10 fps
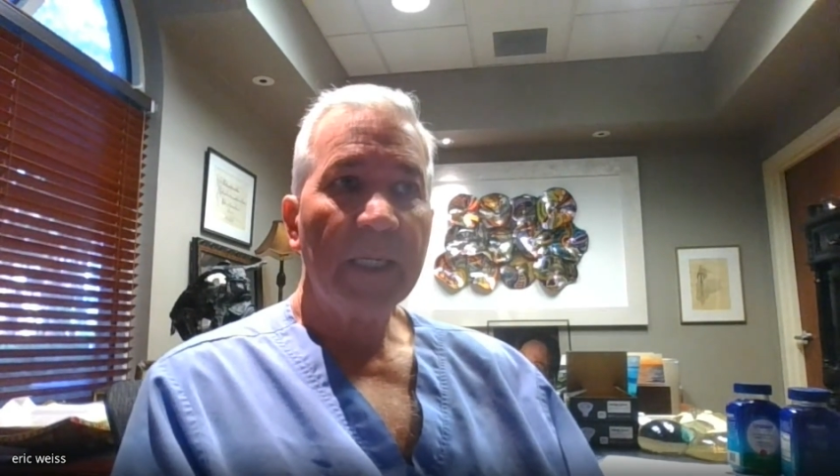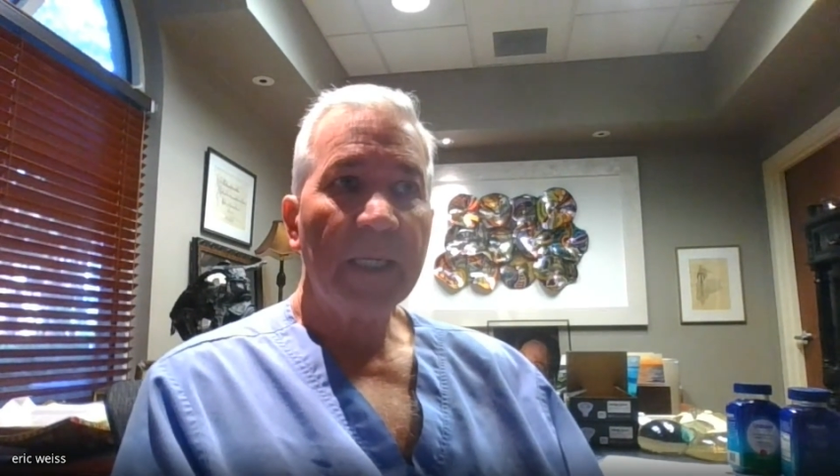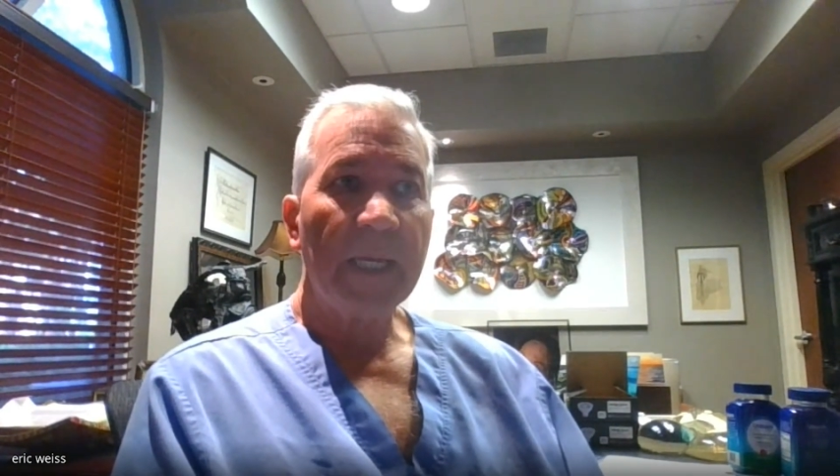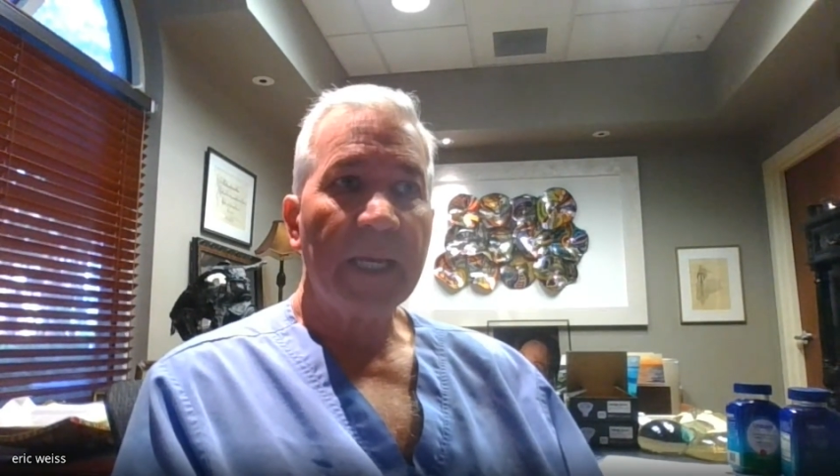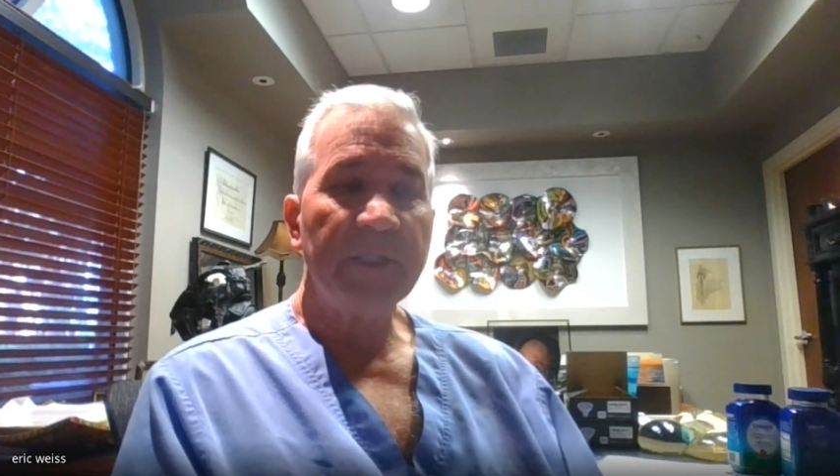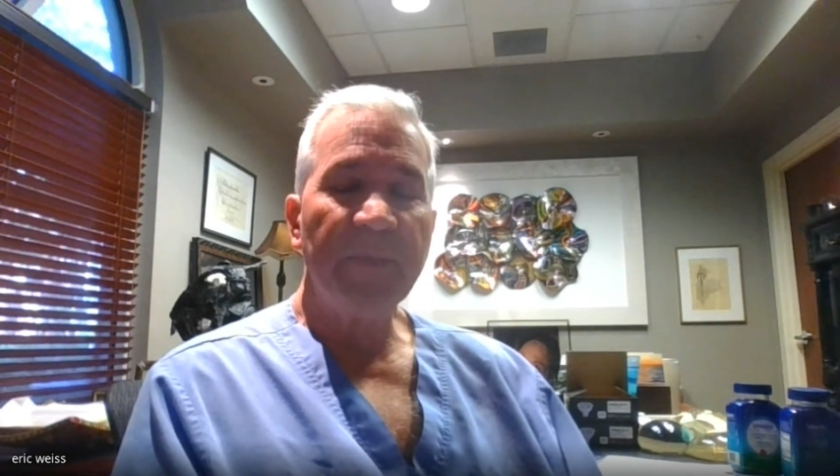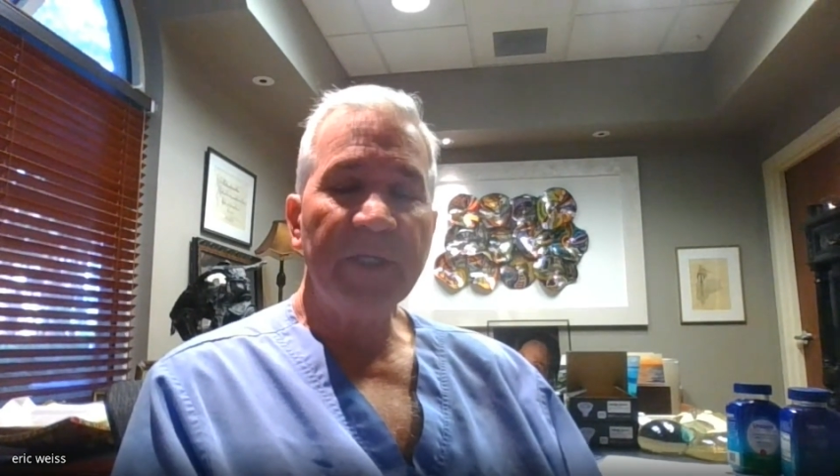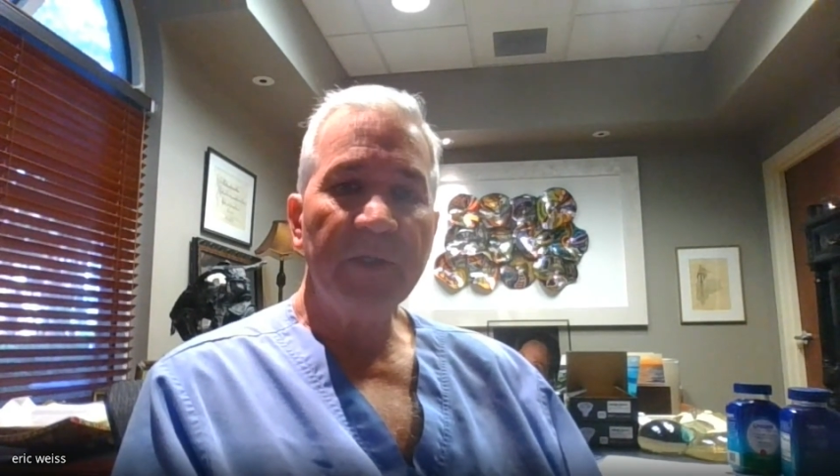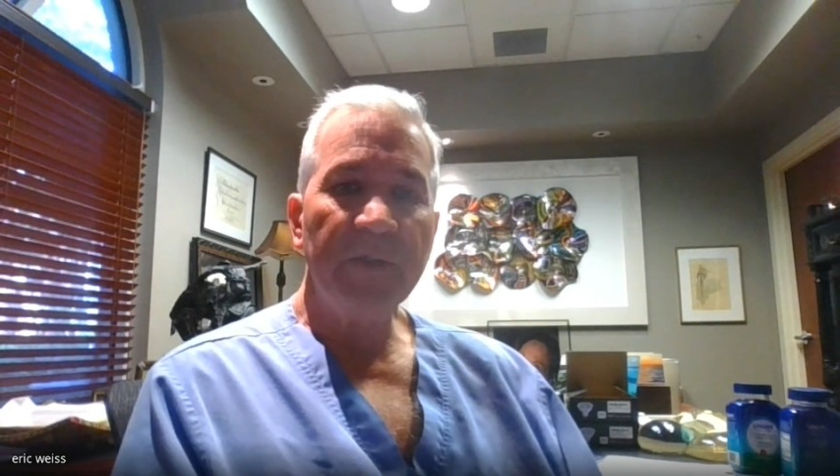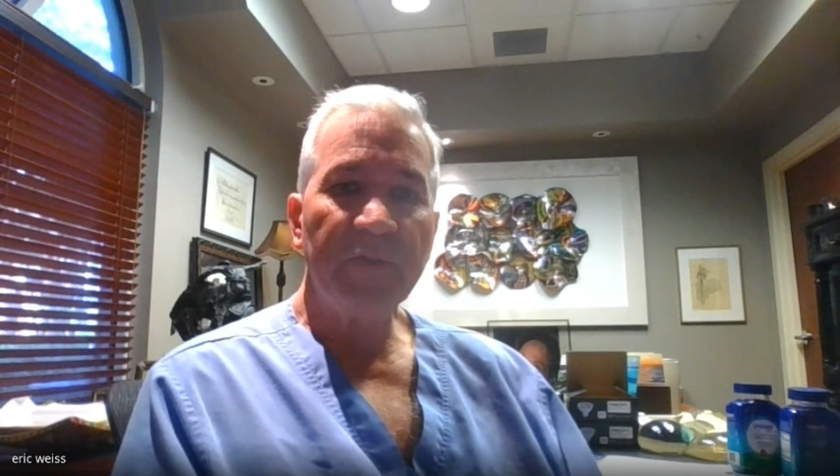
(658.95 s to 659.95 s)
has been
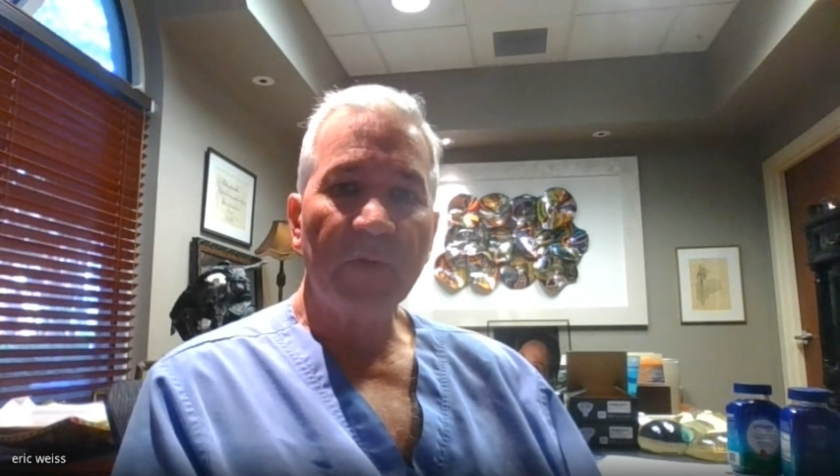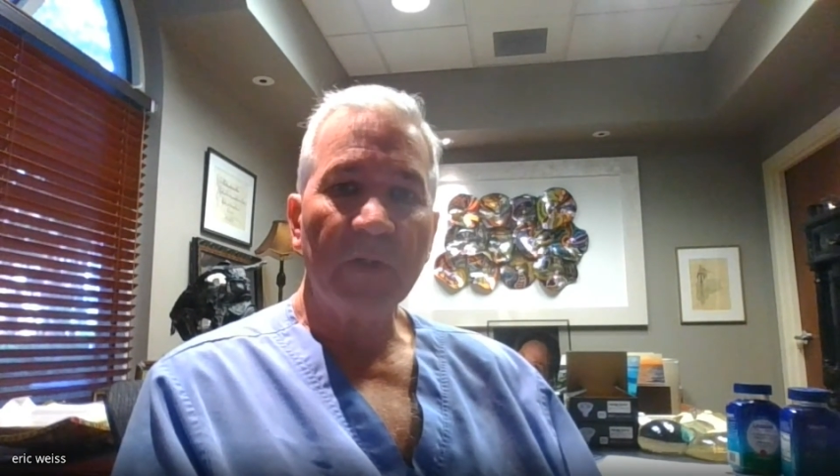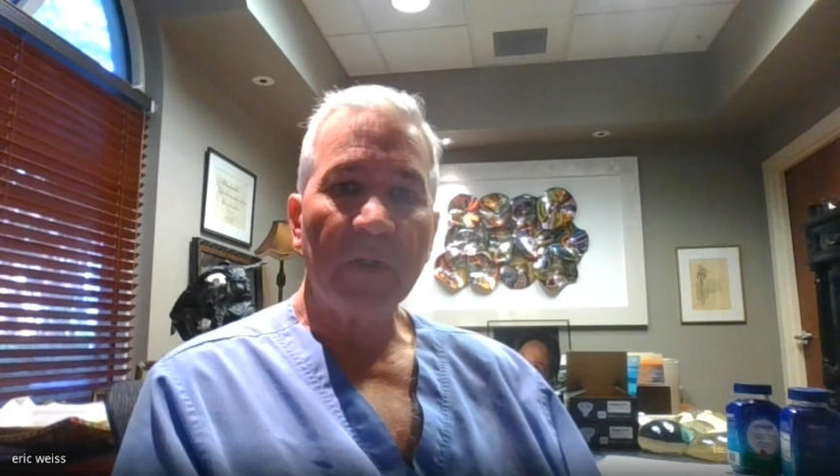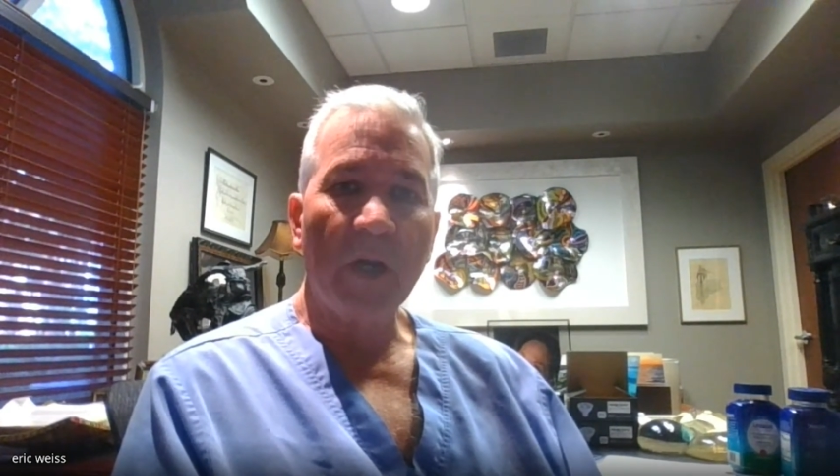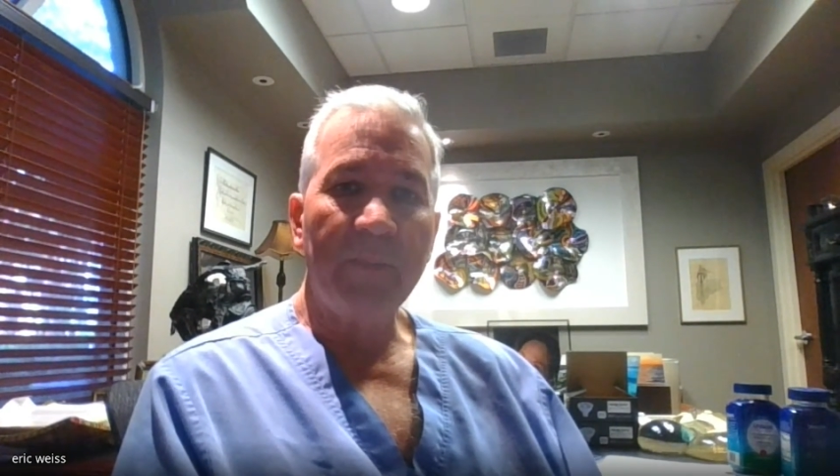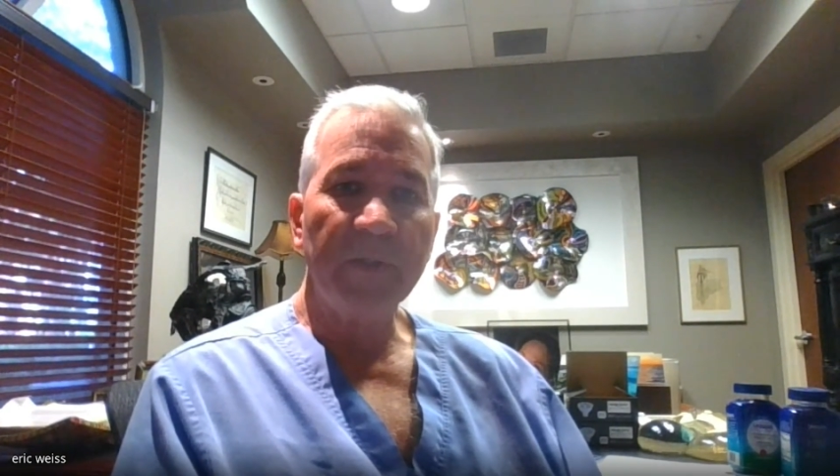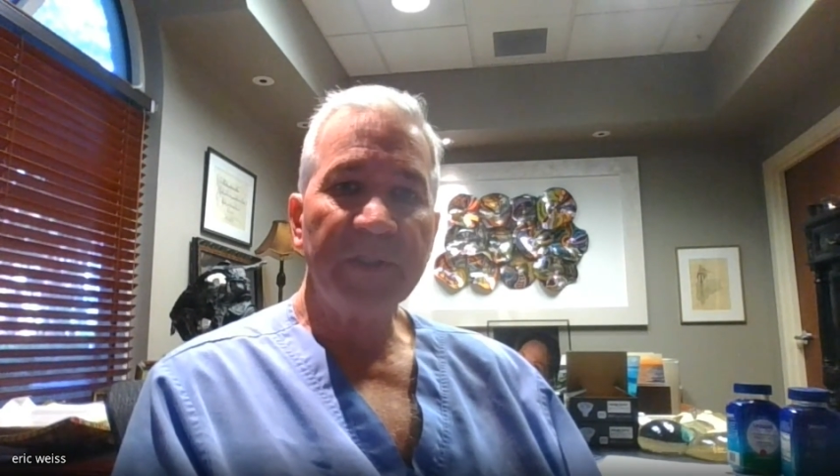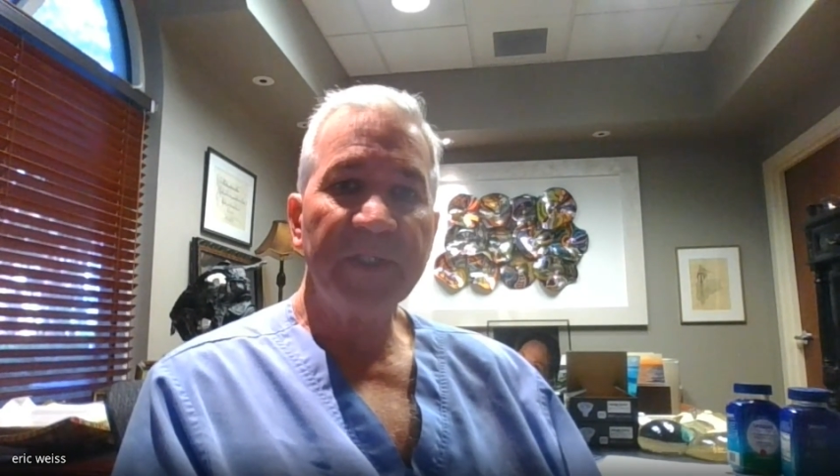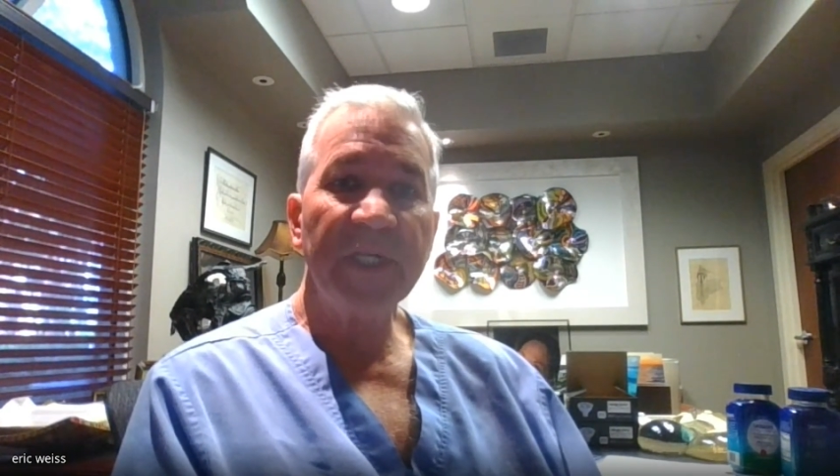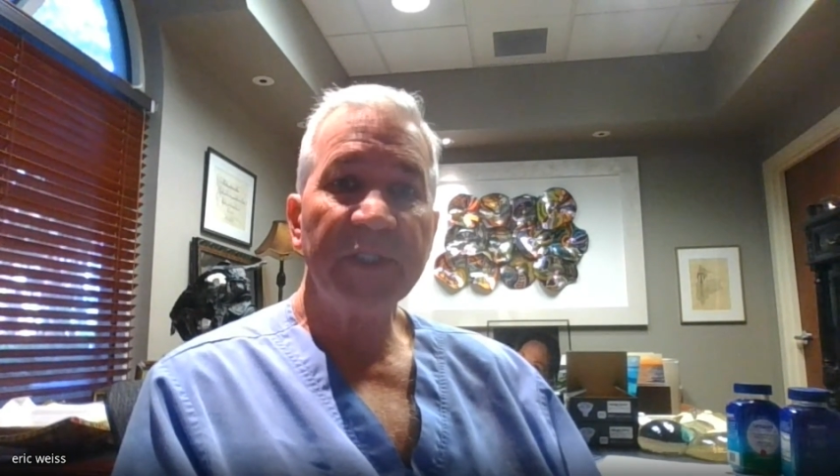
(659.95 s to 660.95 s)
used for
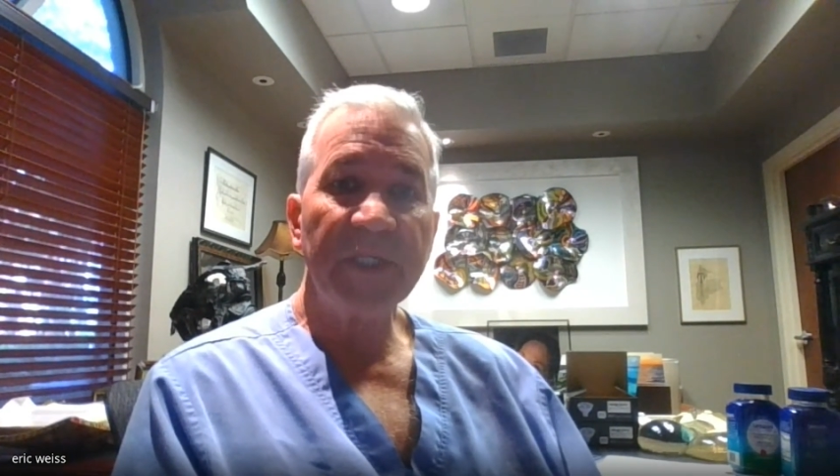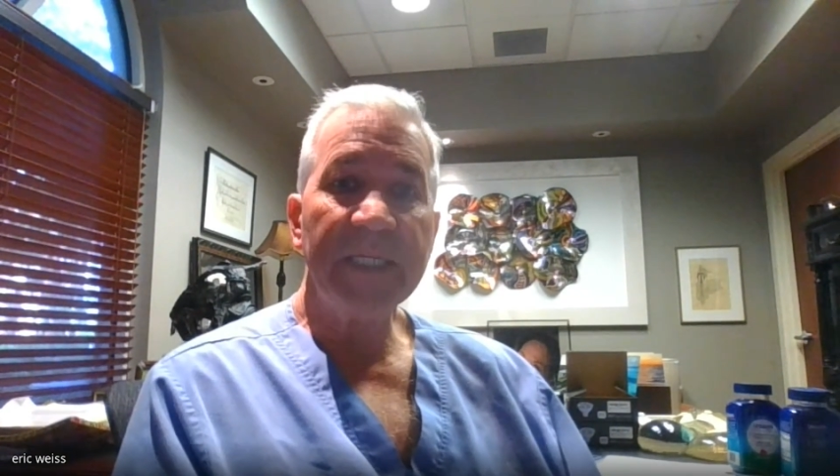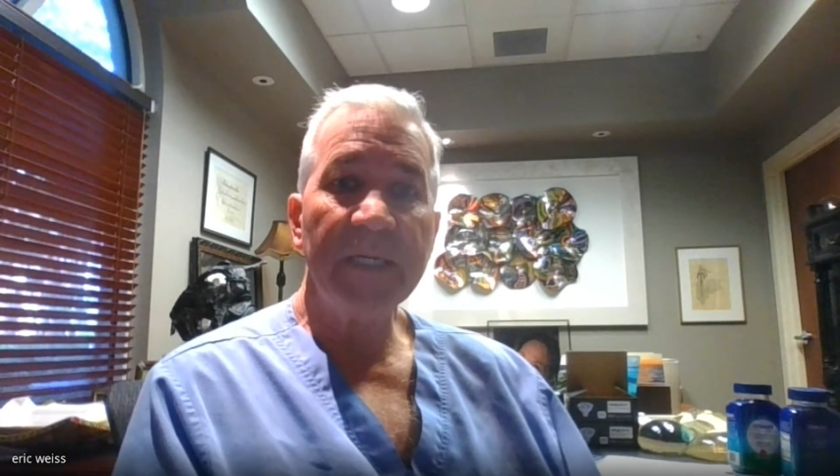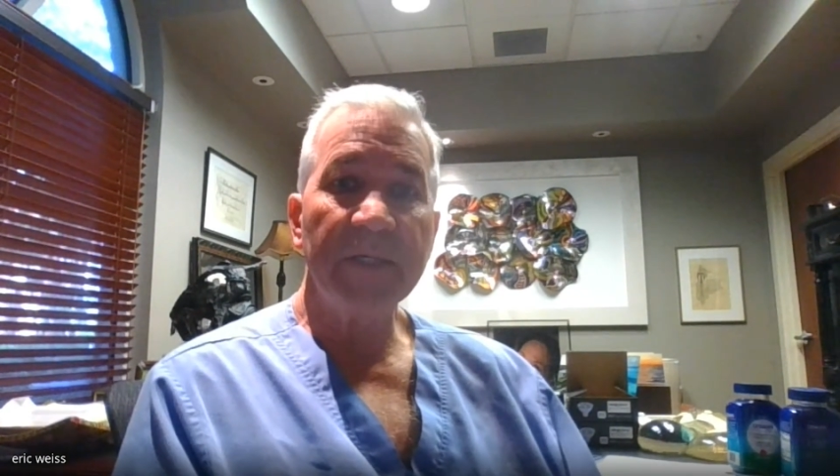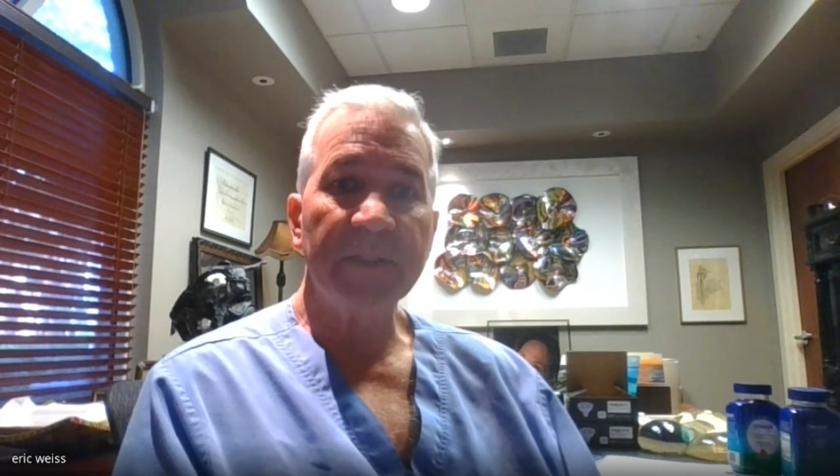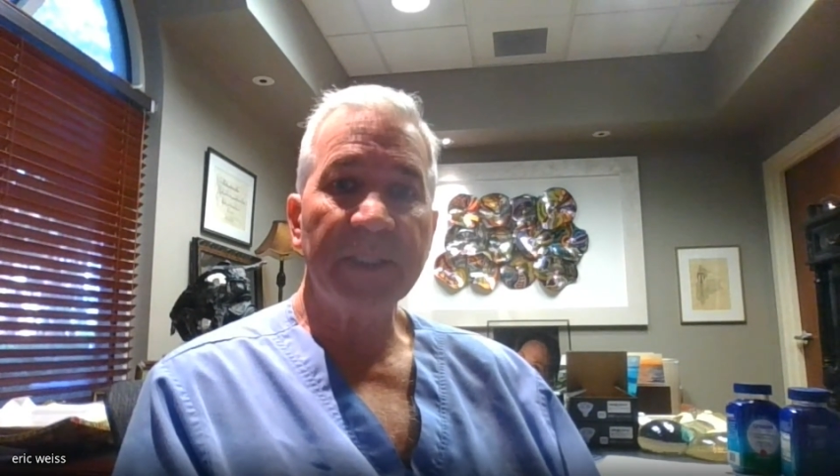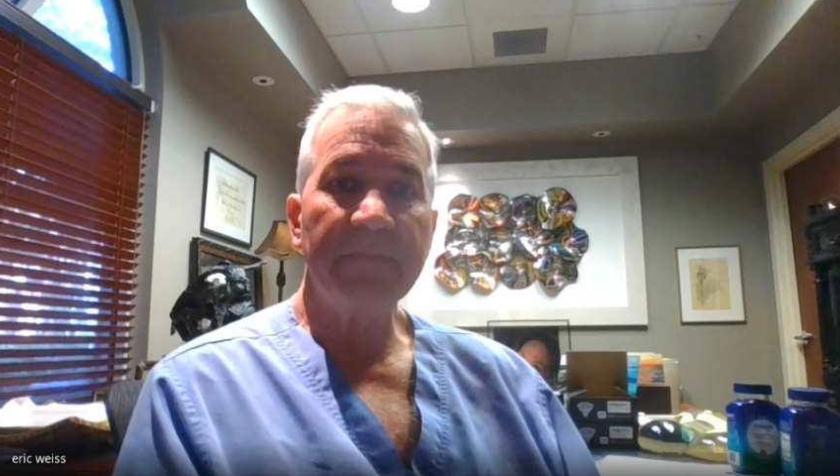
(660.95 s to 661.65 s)
almost 60 years in